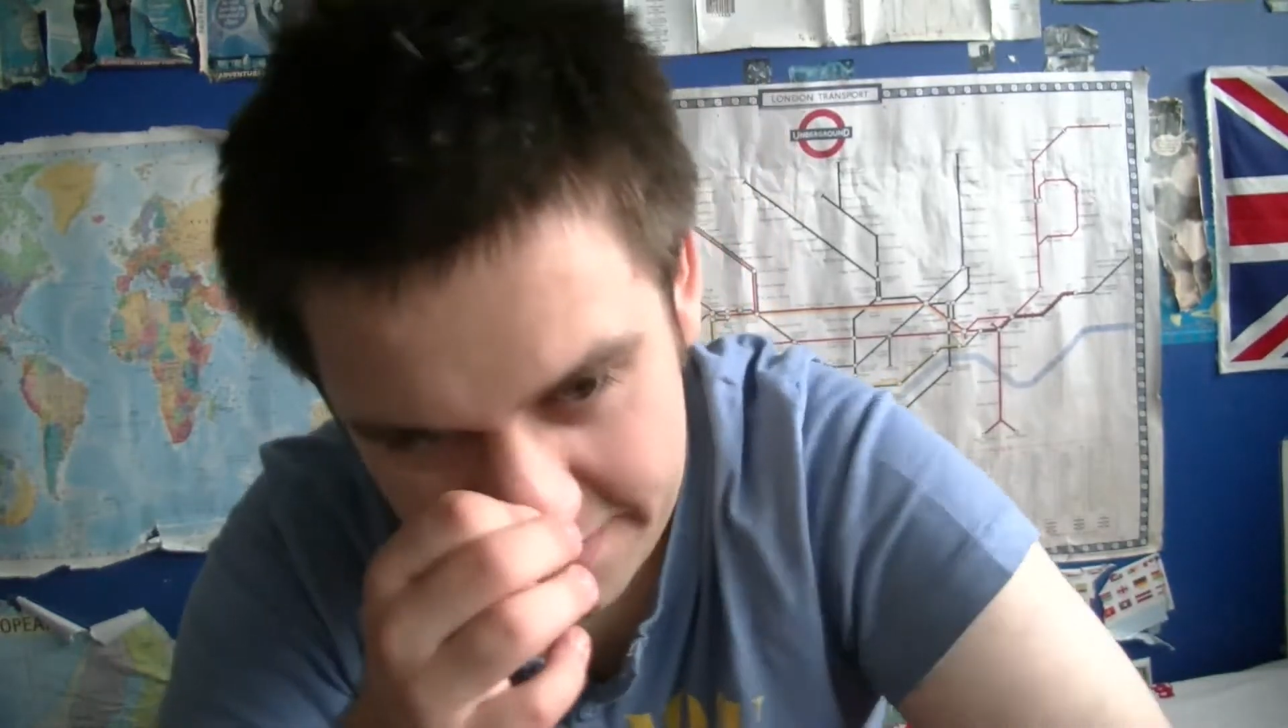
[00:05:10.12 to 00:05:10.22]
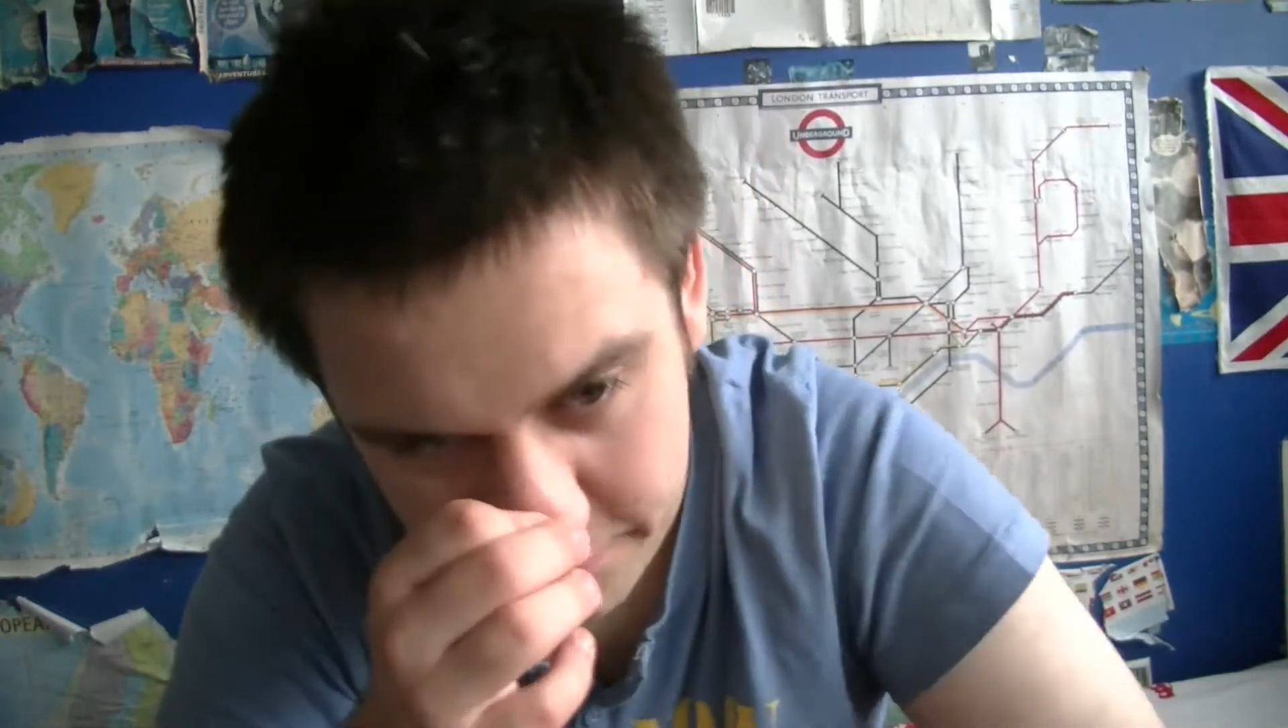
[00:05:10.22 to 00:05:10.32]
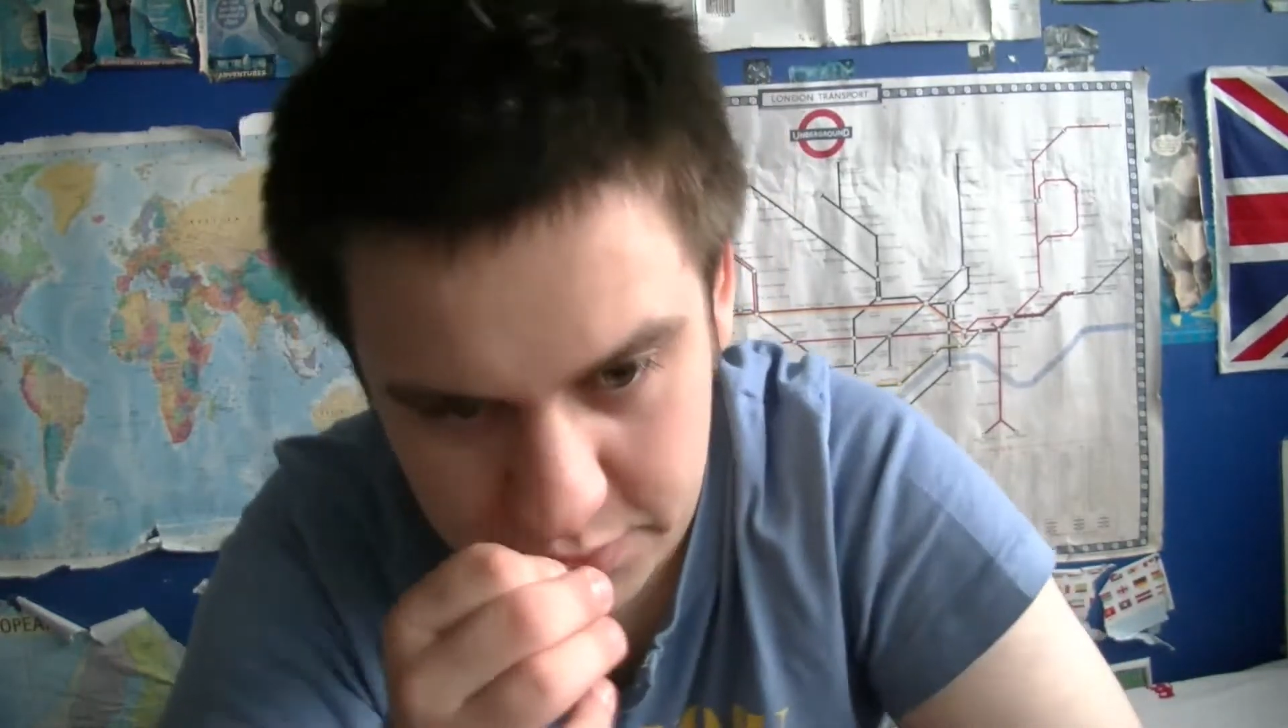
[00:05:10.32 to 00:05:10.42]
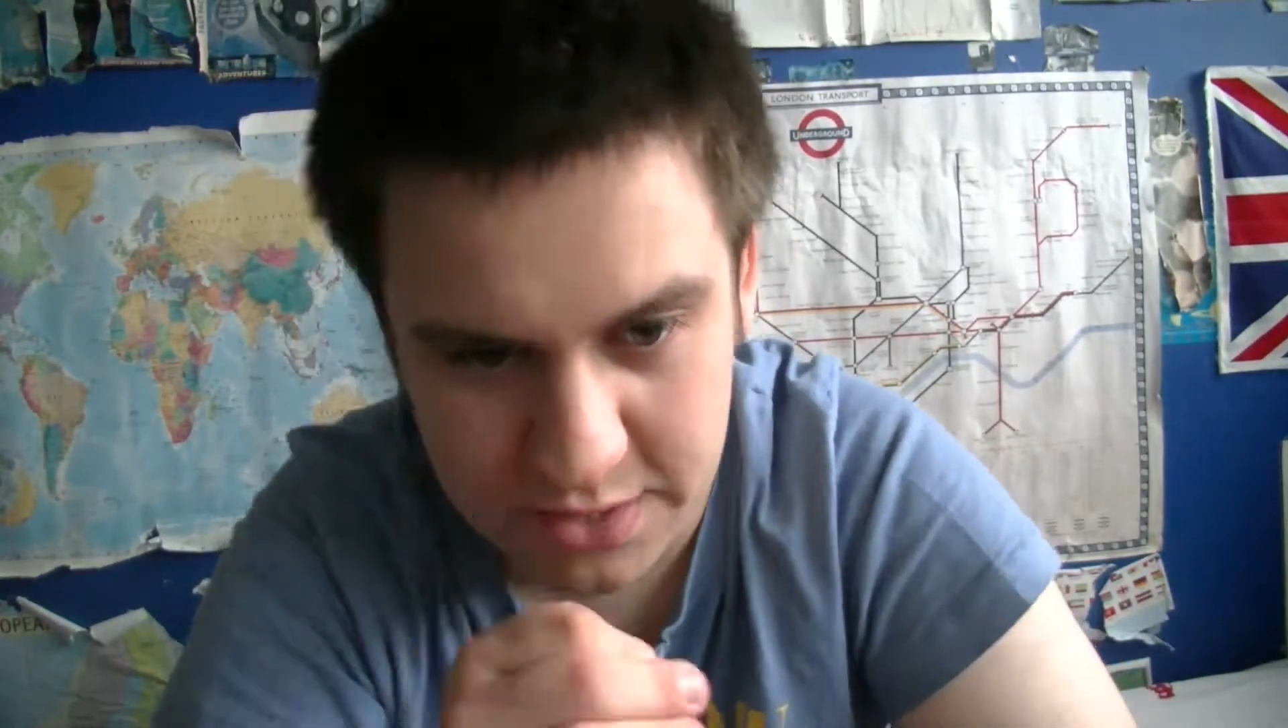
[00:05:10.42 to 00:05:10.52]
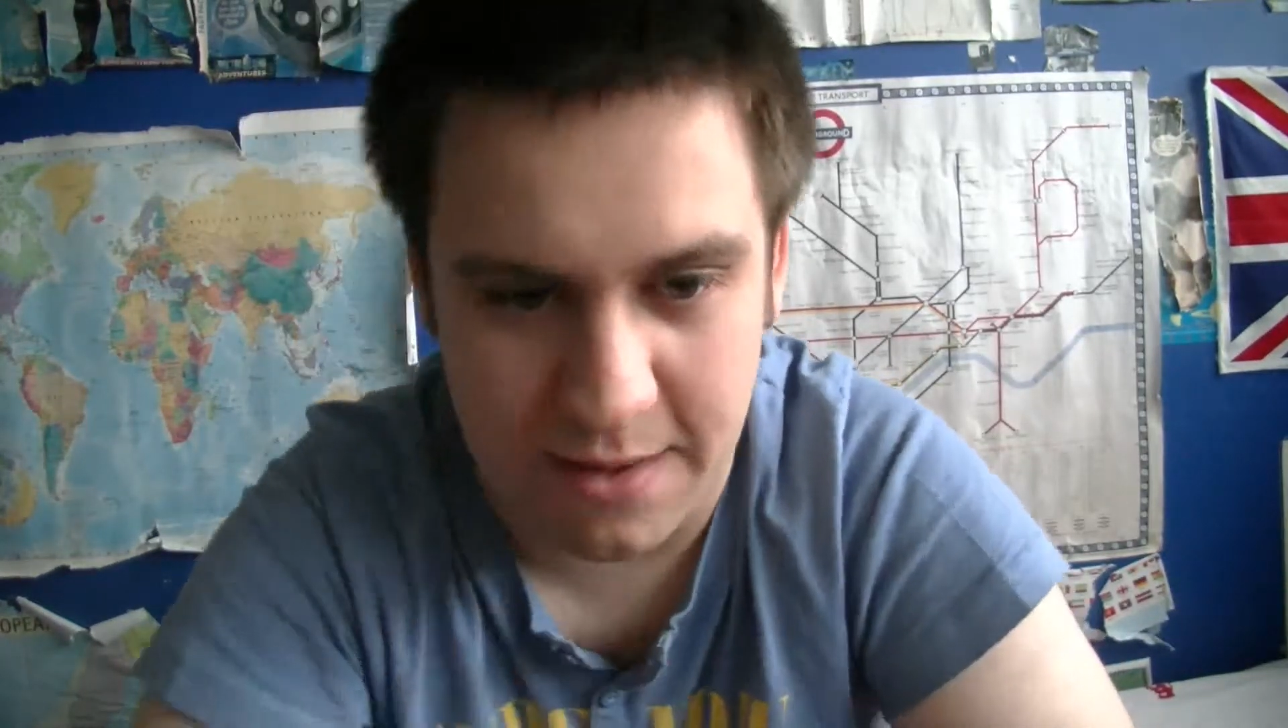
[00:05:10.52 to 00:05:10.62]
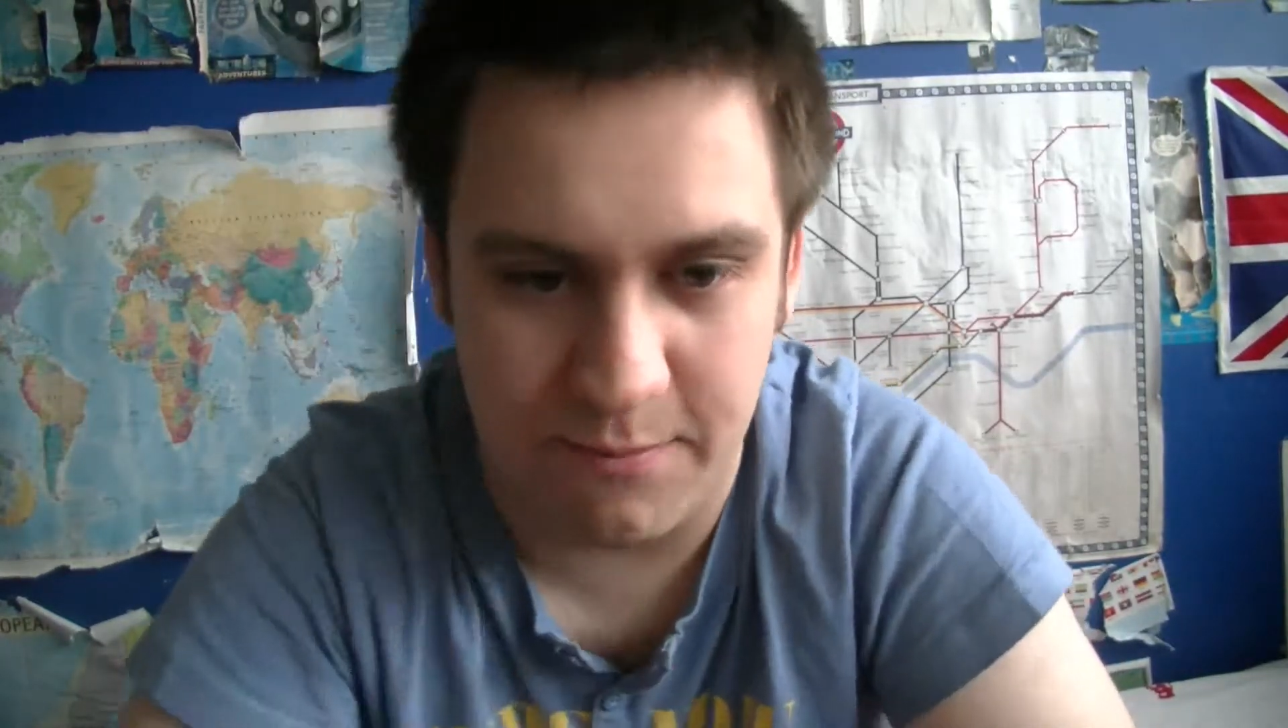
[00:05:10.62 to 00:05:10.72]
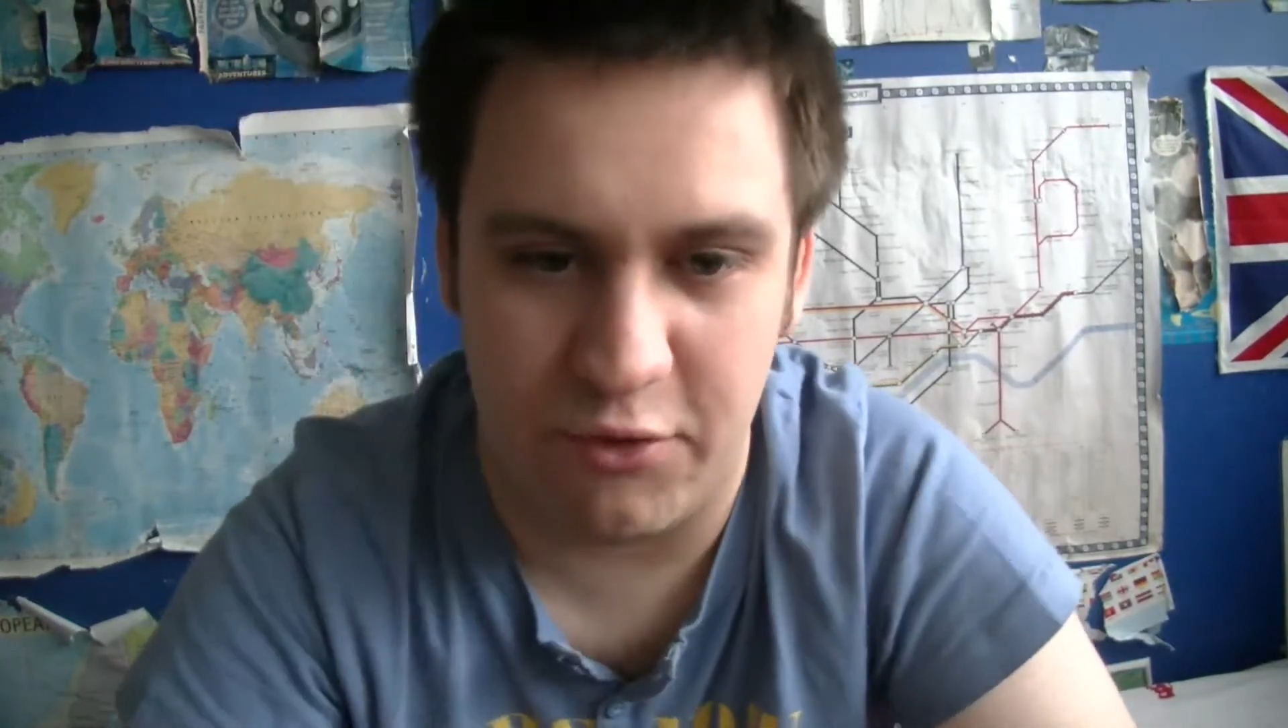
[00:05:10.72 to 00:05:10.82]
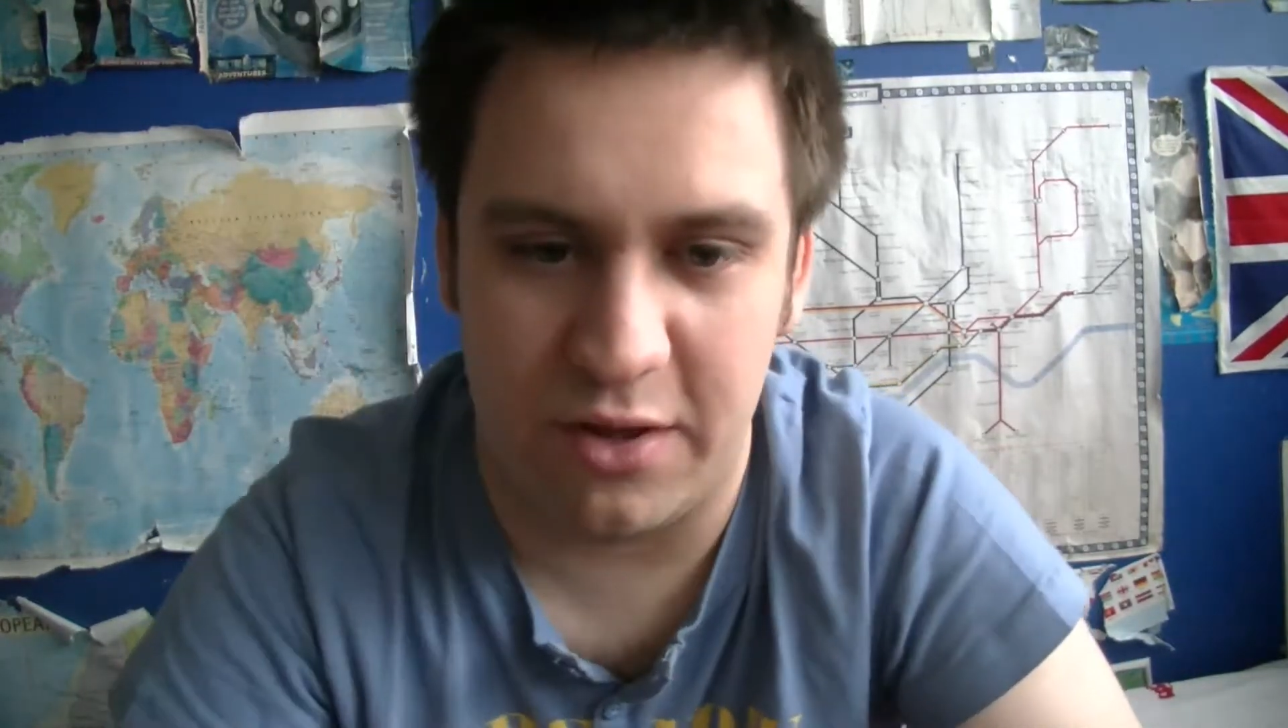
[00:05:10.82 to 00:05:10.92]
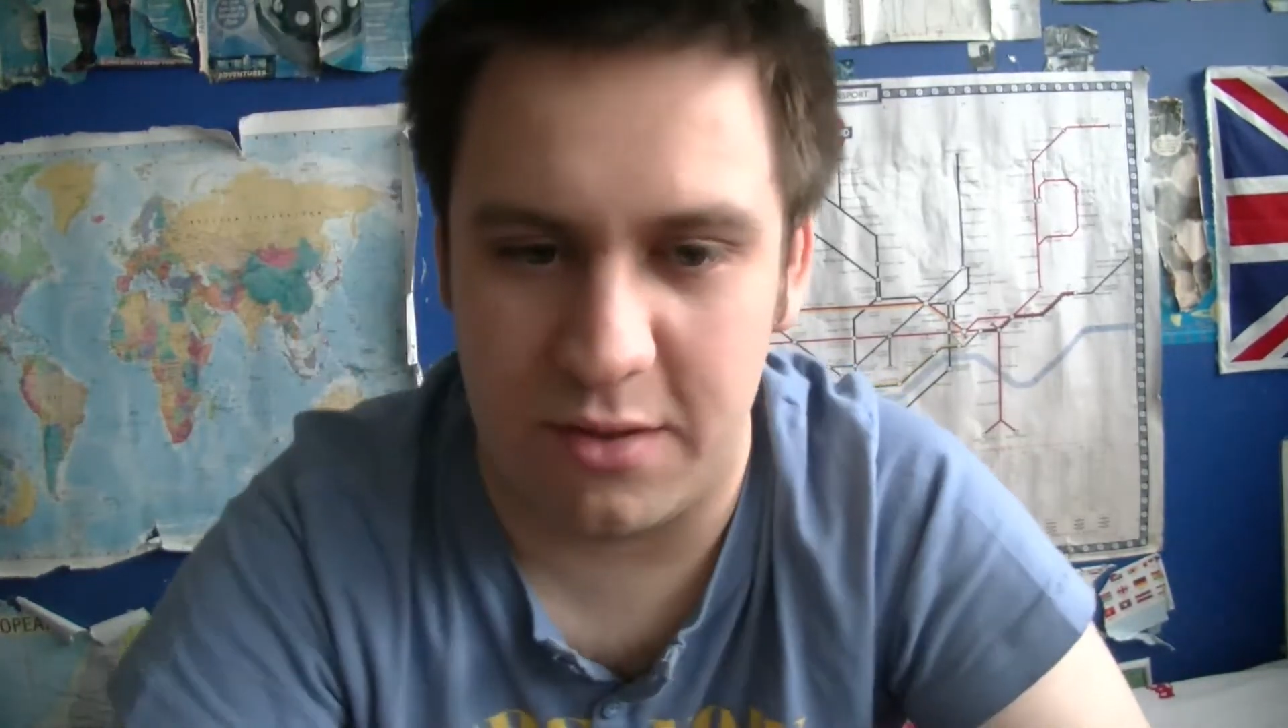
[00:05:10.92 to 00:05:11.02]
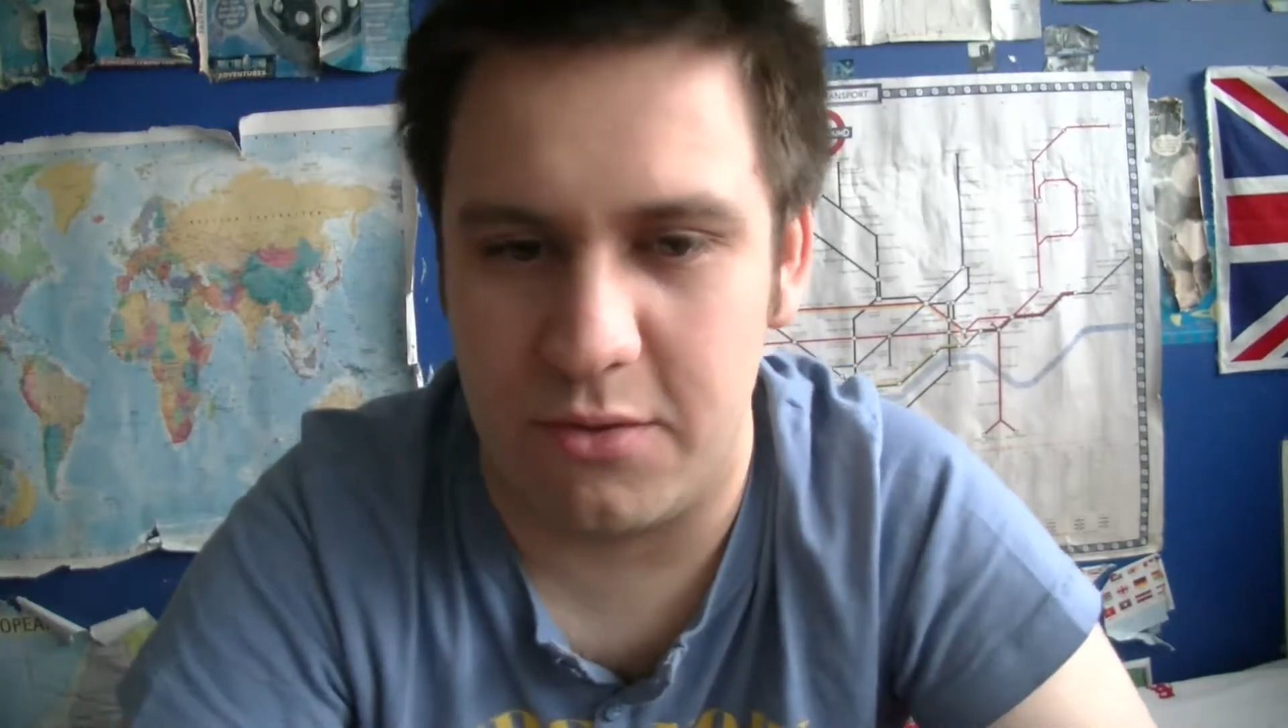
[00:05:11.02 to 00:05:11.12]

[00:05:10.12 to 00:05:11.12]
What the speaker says: Which then brings